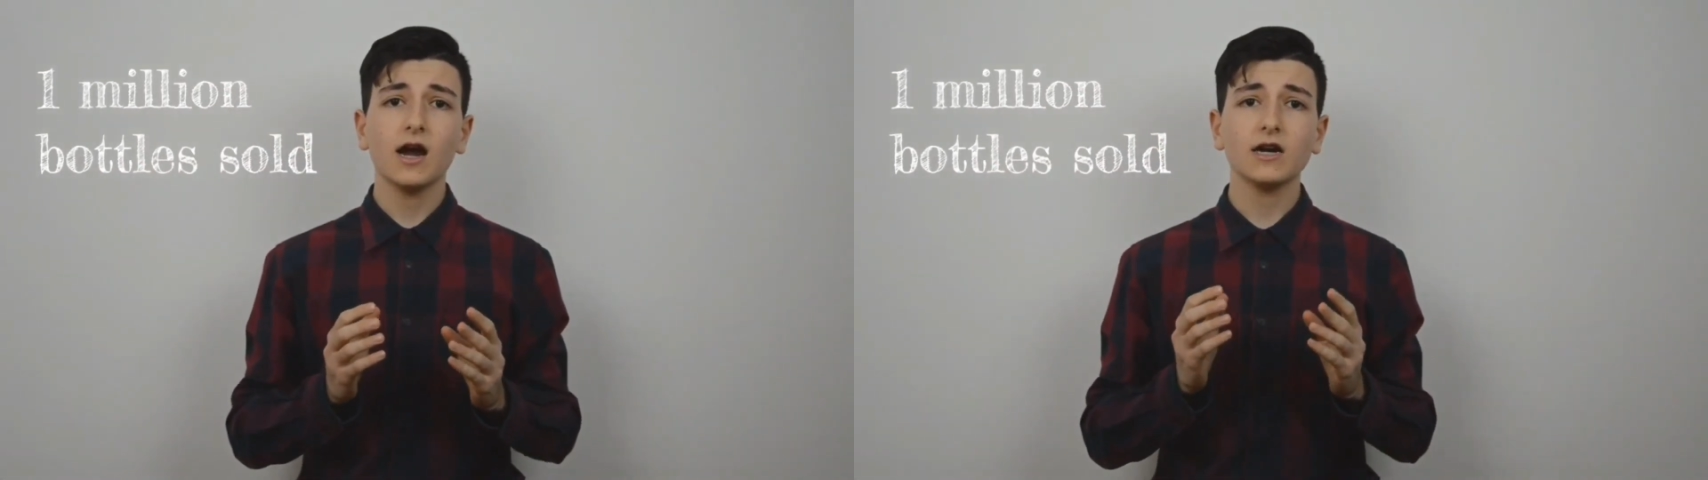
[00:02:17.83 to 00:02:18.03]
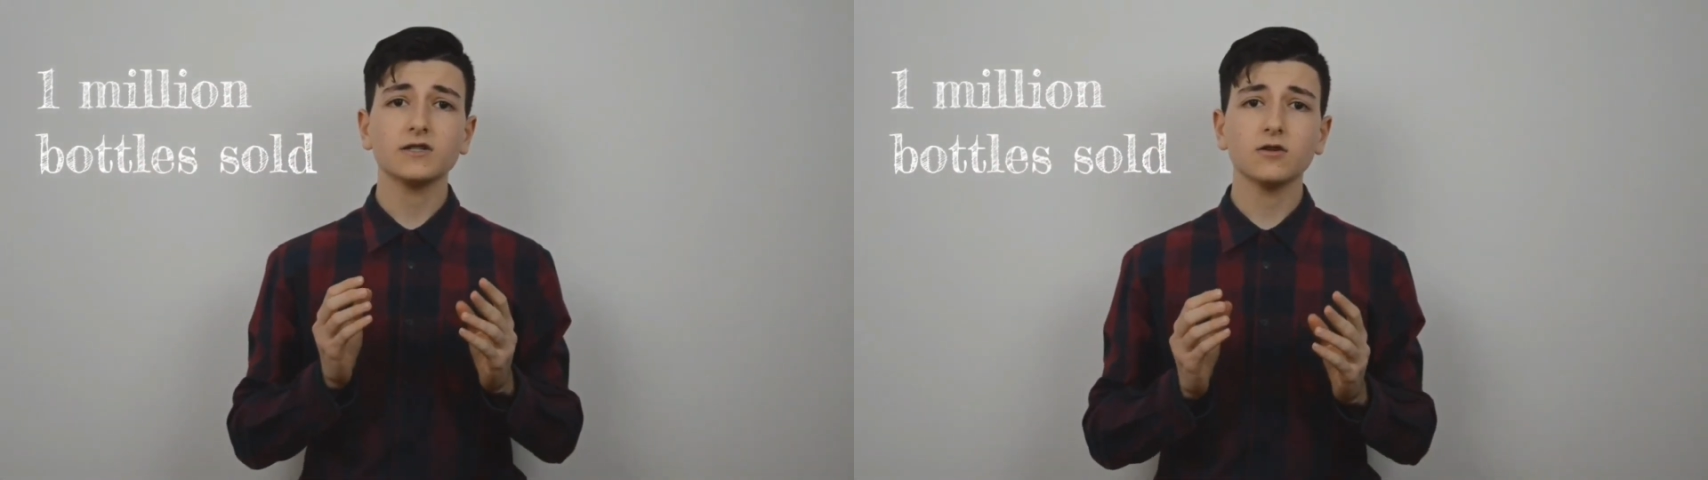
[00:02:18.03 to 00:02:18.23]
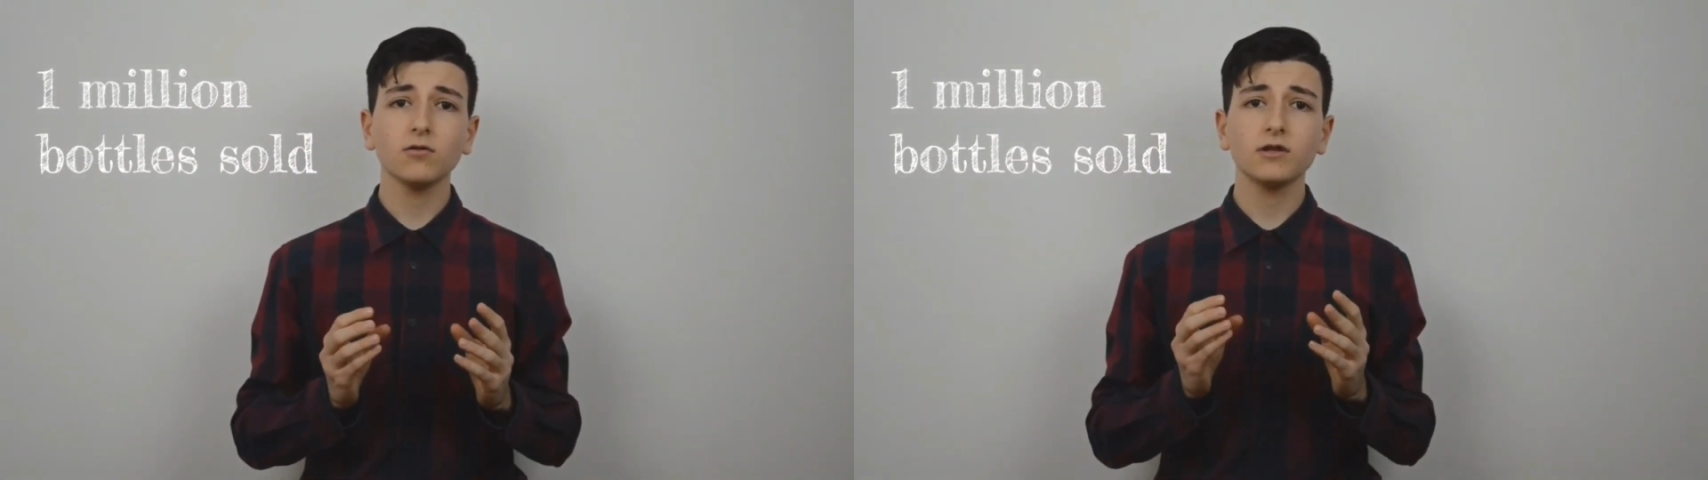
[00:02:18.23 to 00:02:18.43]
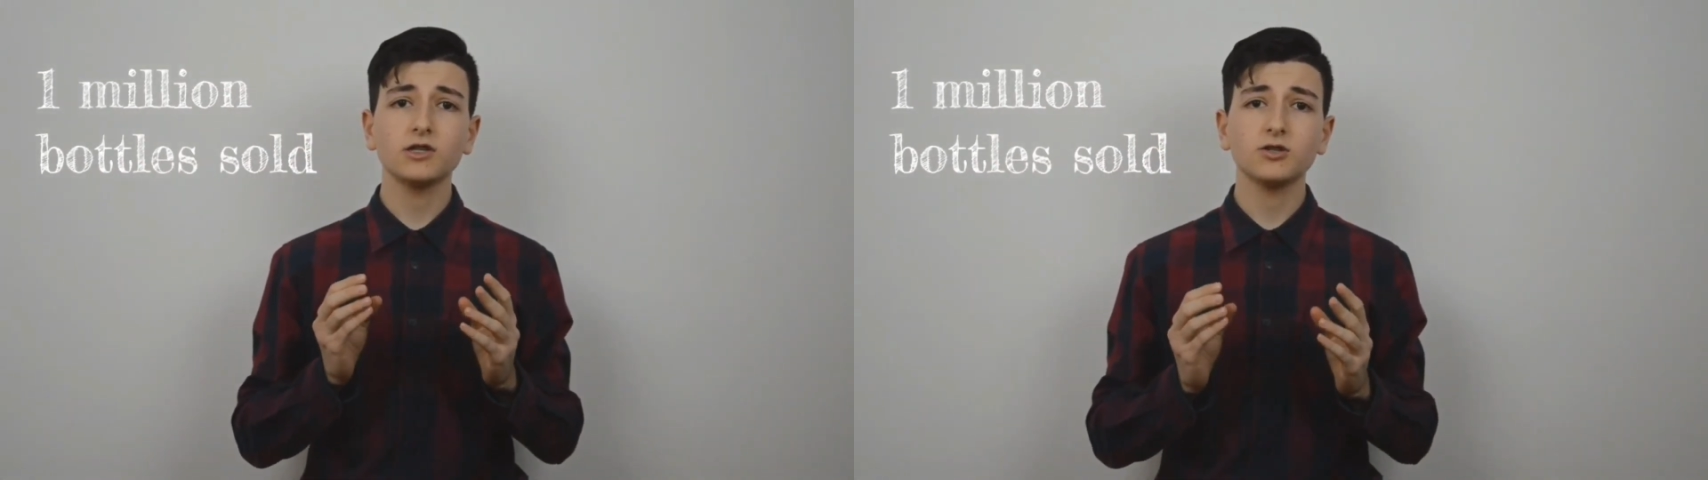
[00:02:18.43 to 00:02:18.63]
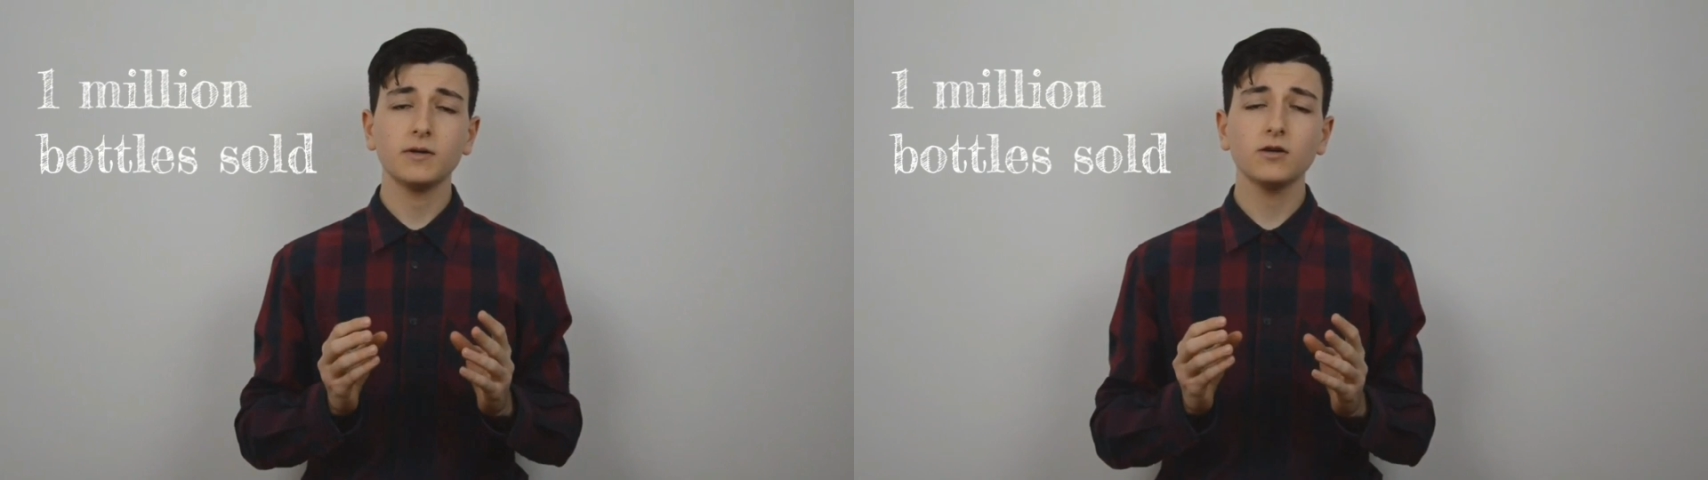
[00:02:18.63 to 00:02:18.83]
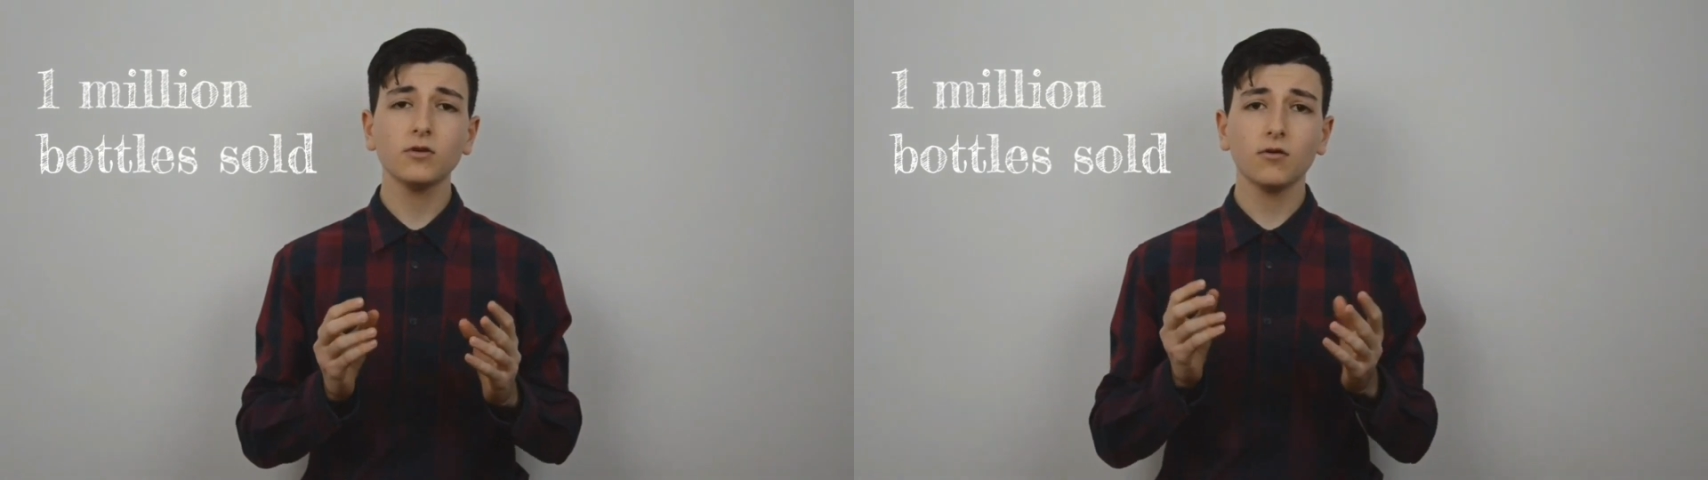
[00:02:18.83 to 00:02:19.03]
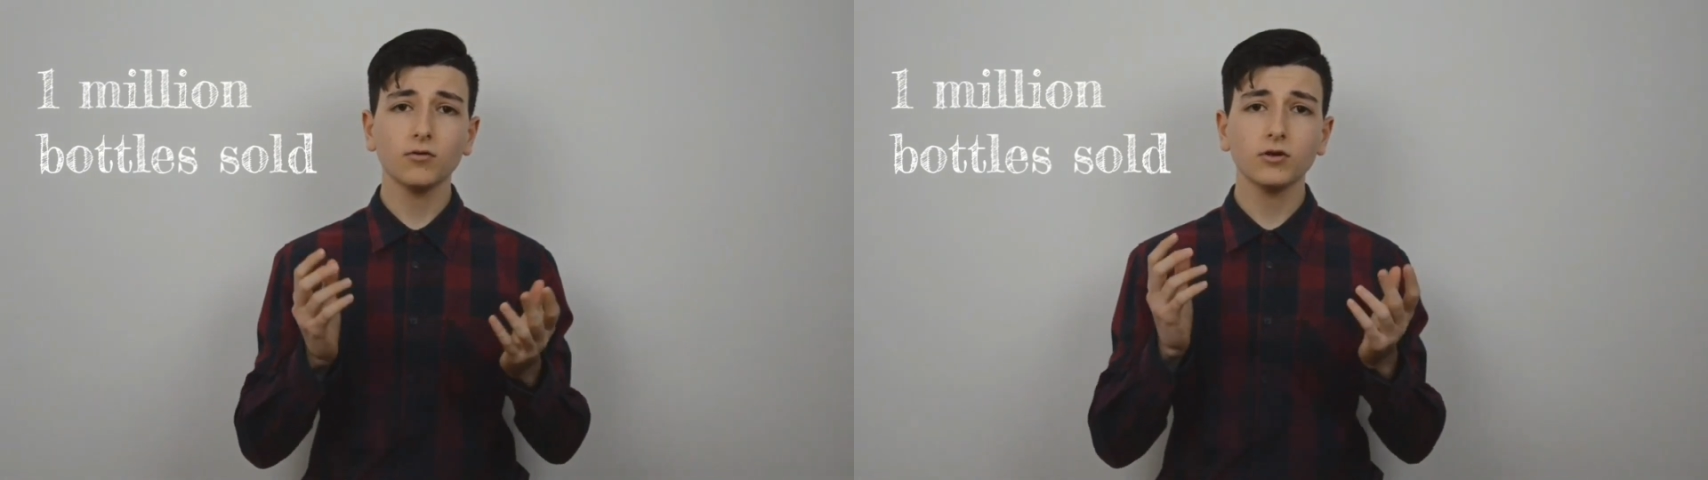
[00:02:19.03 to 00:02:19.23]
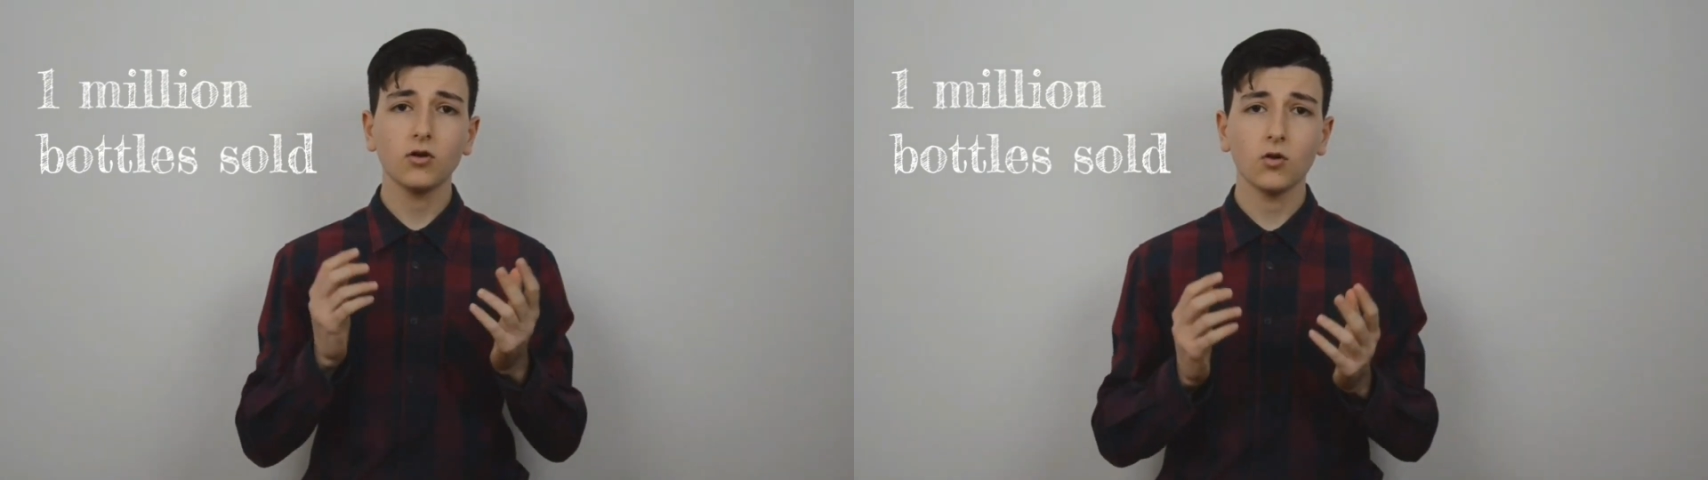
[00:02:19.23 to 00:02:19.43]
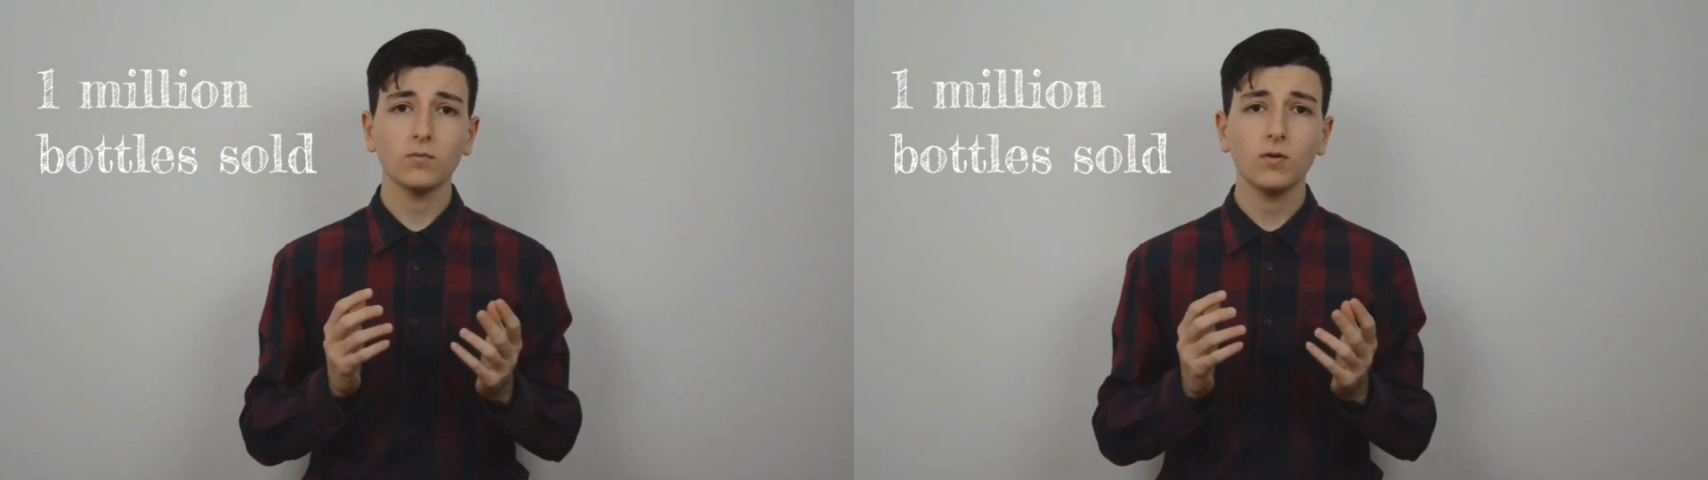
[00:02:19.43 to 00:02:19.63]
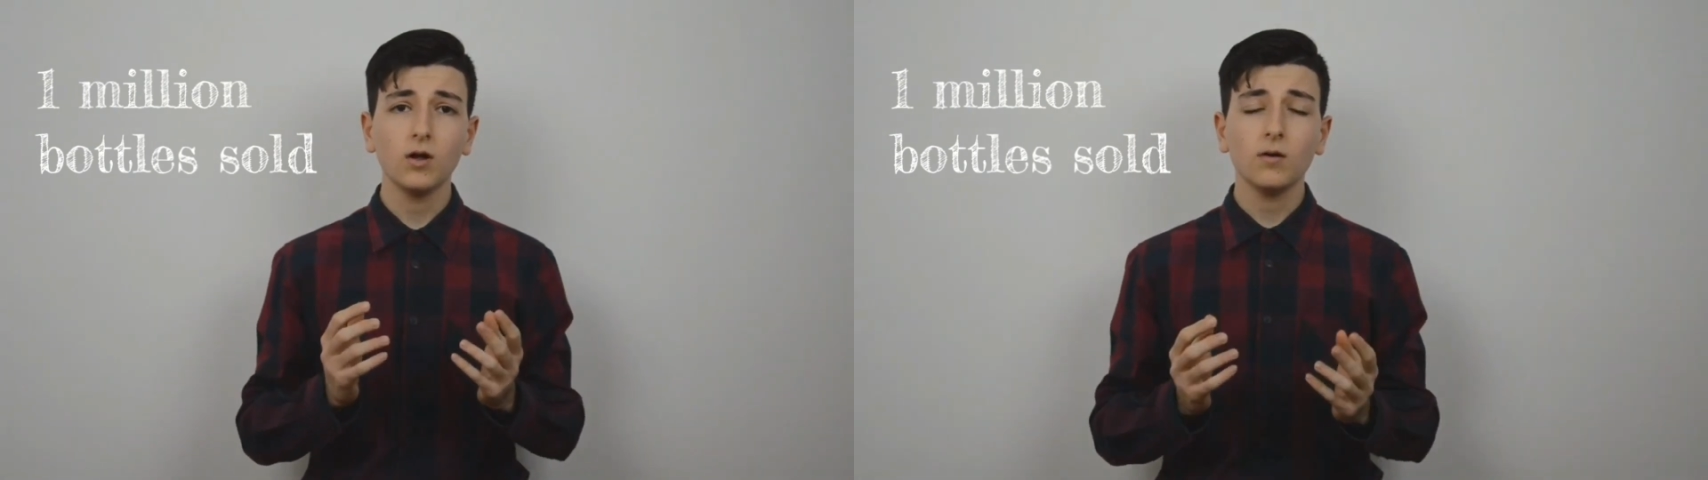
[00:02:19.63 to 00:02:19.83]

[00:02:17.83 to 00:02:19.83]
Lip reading: are sold each minute around the globe,